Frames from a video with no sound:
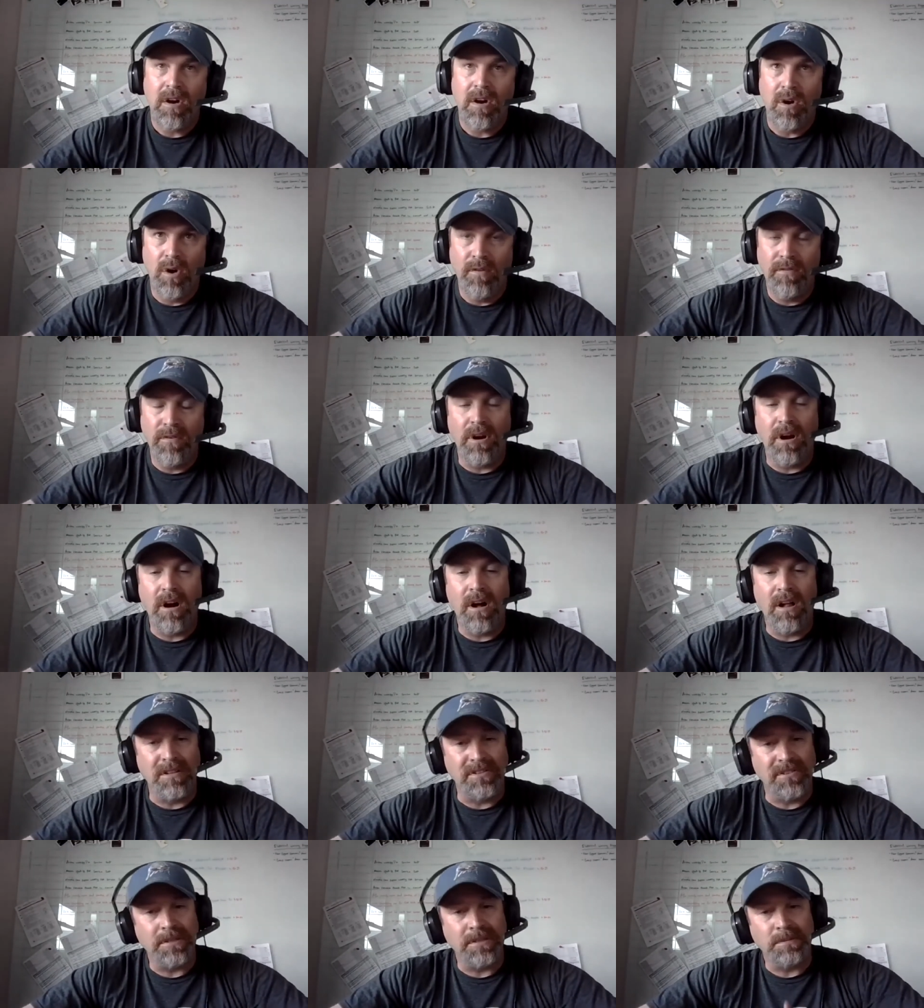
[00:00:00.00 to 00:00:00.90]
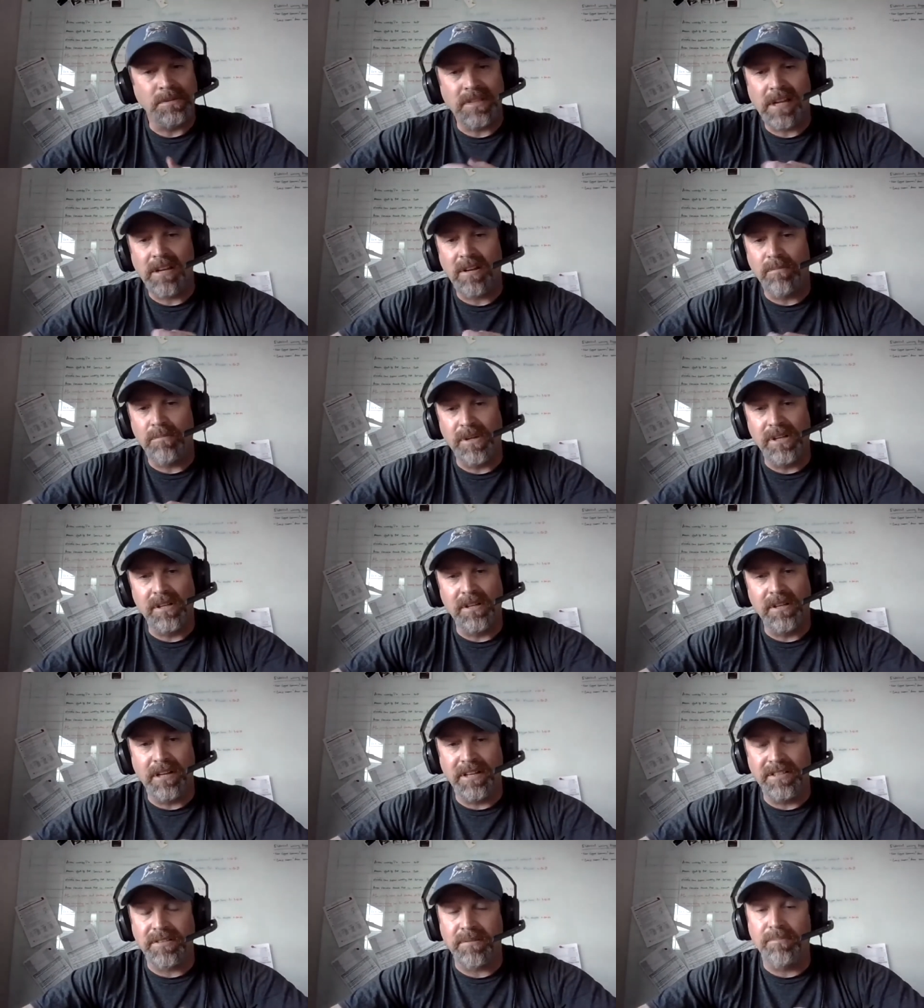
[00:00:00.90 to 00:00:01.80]
overall
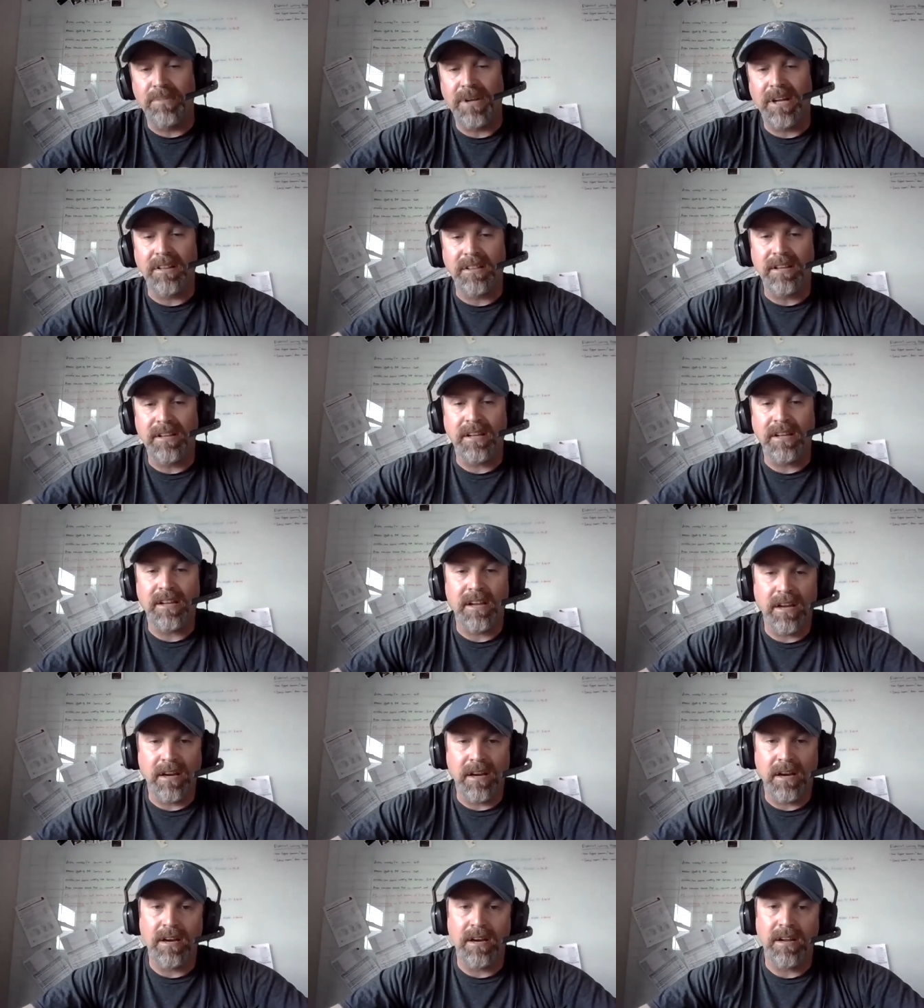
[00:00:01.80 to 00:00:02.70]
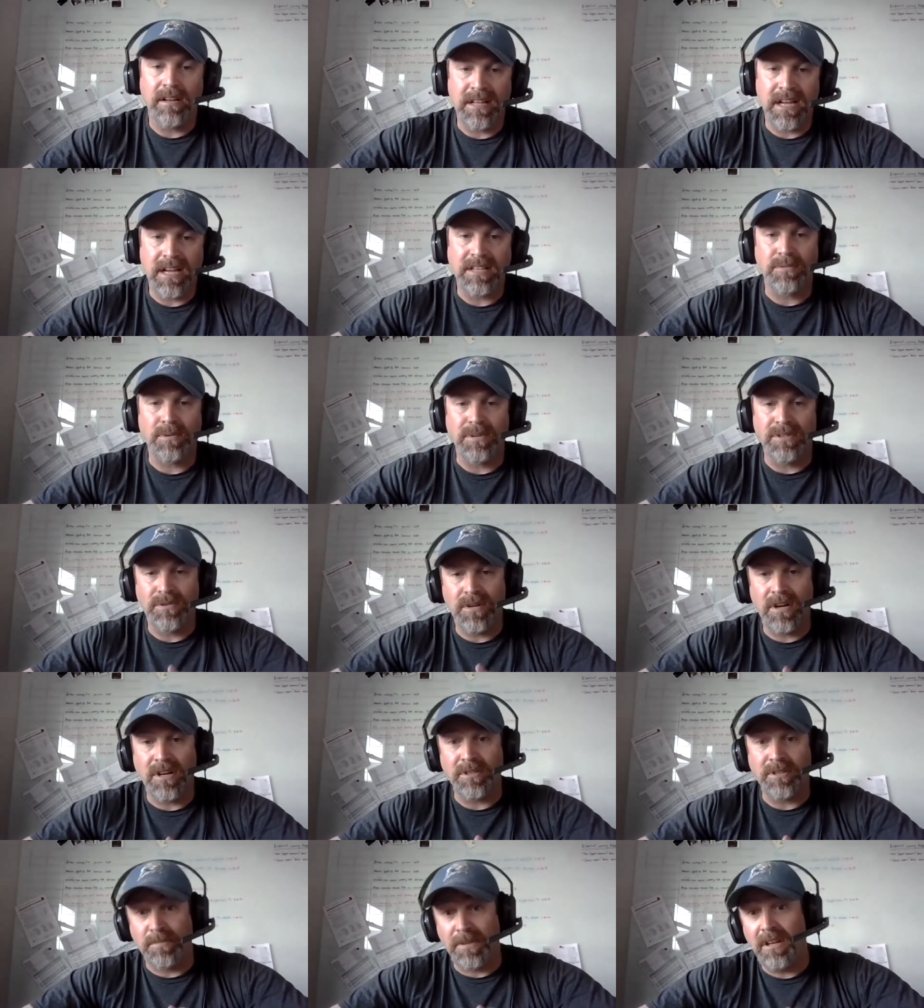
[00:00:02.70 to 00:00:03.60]
sustainability is a big thing here and that's what
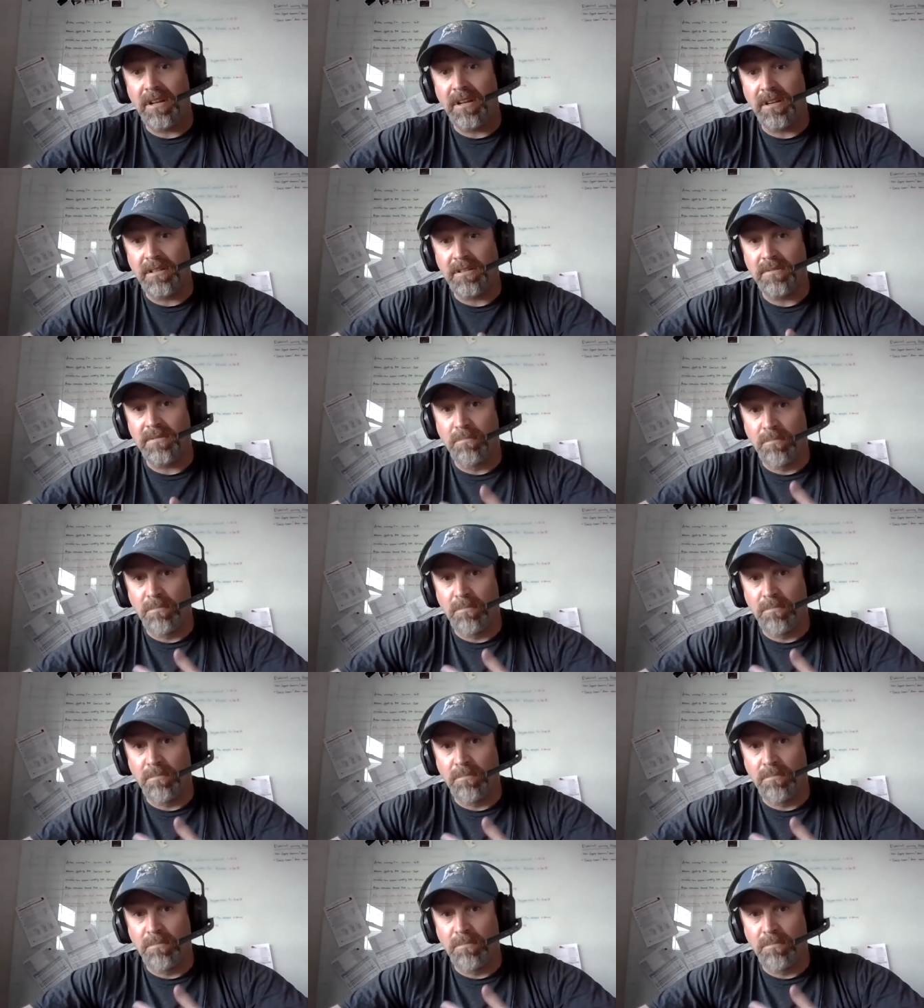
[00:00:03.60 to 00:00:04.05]
draws me